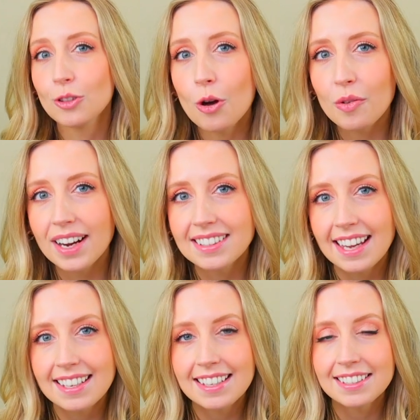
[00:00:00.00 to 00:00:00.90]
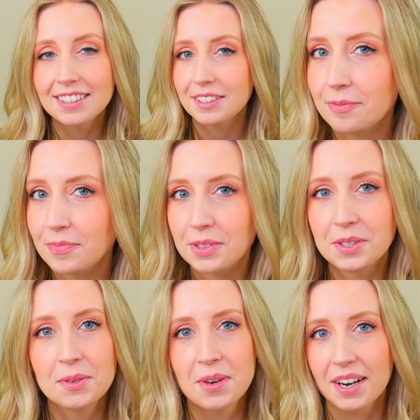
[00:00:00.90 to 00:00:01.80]
low-rise leggings
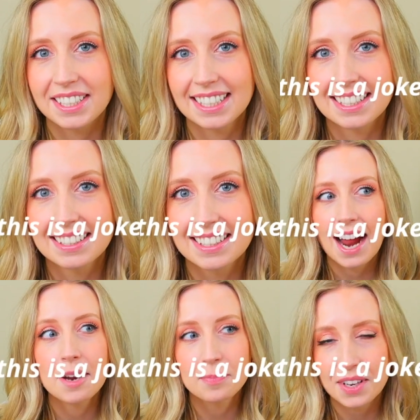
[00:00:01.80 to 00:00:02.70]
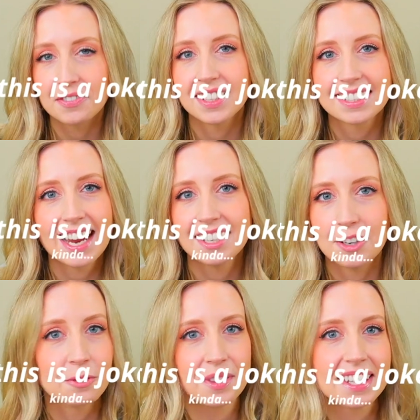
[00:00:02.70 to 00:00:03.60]
do not exist. I'm convinced. I
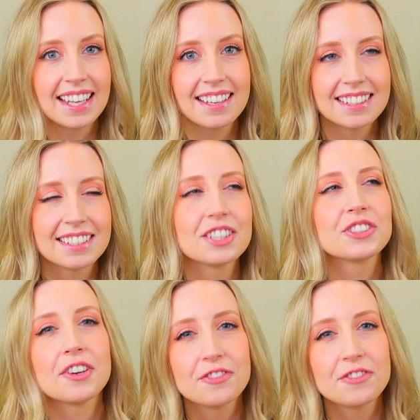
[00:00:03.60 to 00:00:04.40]
don't think they exist. There's a